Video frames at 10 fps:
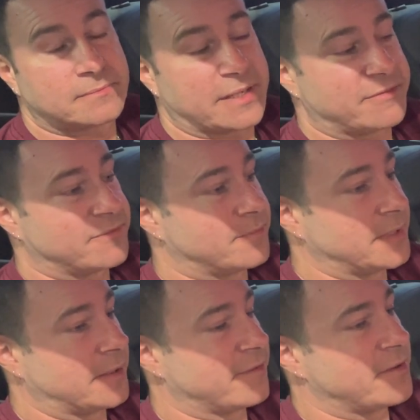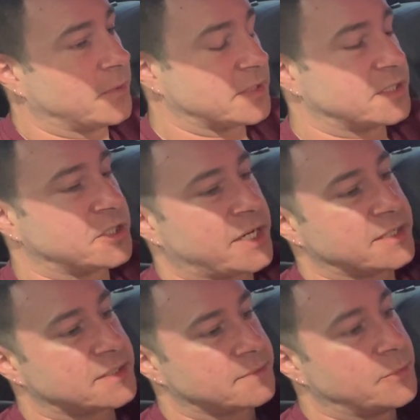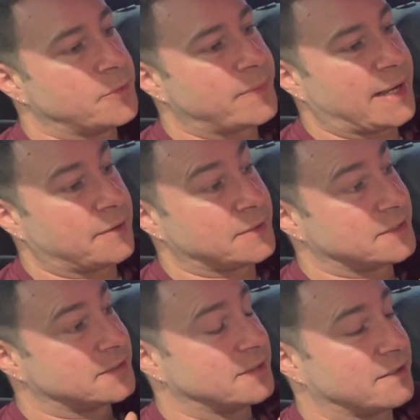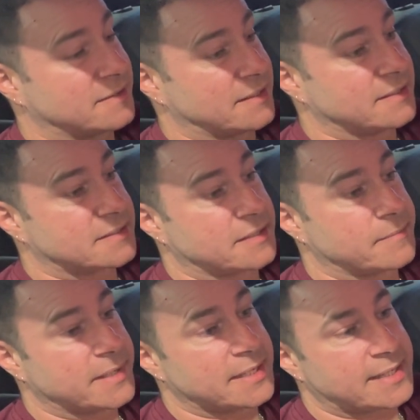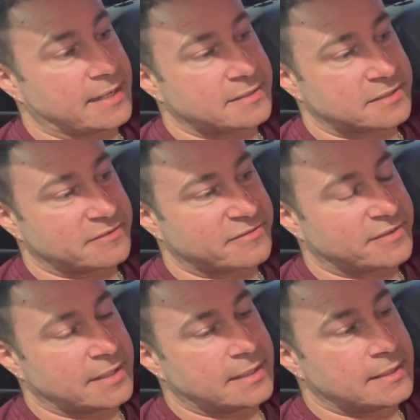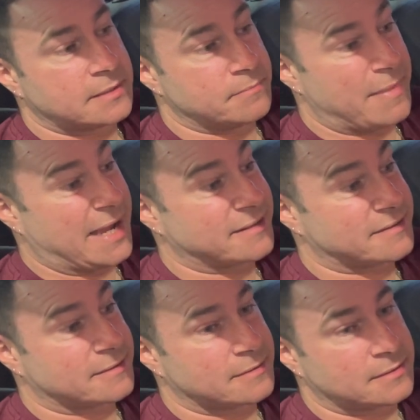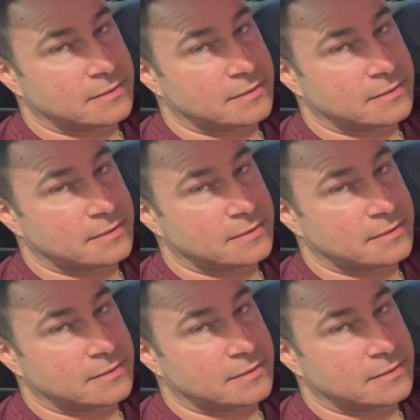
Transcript: if he wants to chase some more power, I think it's going to be a case of meth,